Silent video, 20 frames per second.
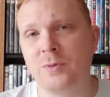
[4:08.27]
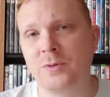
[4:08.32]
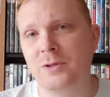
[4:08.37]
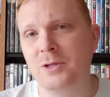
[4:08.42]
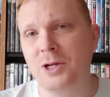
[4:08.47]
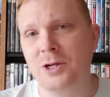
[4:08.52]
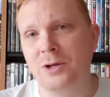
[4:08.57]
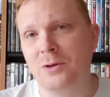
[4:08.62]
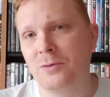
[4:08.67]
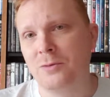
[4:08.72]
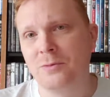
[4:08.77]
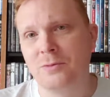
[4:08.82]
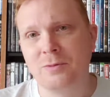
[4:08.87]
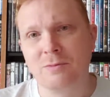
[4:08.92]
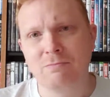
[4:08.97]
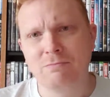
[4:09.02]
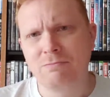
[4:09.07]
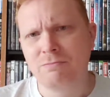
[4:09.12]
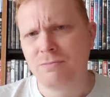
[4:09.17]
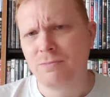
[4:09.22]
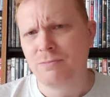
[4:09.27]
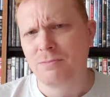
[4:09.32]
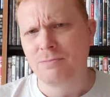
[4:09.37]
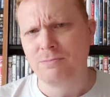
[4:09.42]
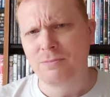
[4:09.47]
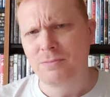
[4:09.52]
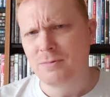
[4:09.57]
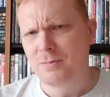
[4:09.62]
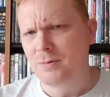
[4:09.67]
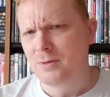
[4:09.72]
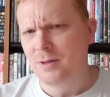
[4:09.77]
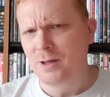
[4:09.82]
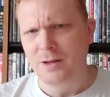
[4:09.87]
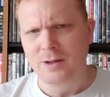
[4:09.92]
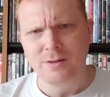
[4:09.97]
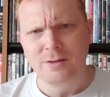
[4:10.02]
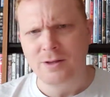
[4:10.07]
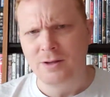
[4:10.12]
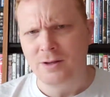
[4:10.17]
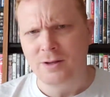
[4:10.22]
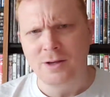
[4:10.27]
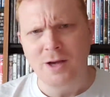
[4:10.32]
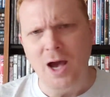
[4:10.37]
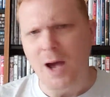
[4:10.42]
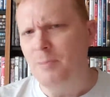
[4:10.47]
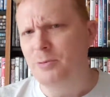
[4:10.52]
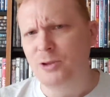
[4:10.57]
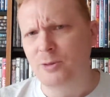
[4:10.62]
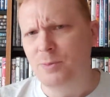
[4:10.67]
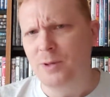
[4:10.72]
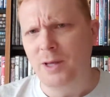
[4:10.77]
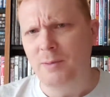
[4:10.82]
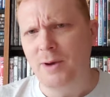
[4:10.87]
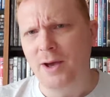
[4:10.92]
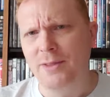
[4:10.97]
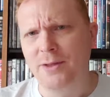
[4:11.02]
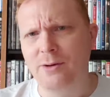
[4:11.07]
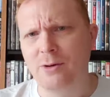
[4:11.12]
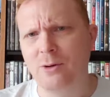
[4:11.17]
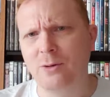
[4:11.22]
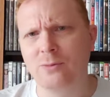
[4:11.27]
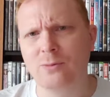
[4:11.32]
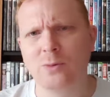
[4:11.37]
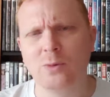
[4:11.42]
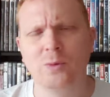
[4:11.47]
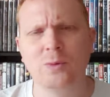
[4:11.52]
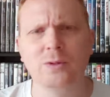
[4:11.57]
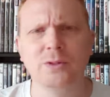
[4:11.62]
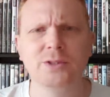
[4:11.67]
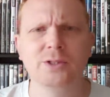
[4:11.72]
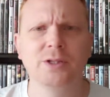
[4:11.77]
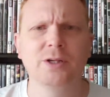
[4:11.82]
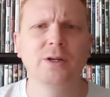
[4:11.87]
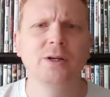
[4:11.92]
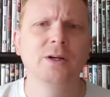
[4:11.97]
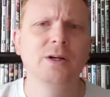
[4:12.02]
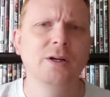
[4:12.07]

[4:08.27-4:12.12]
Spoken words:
the cops who play by their own rules.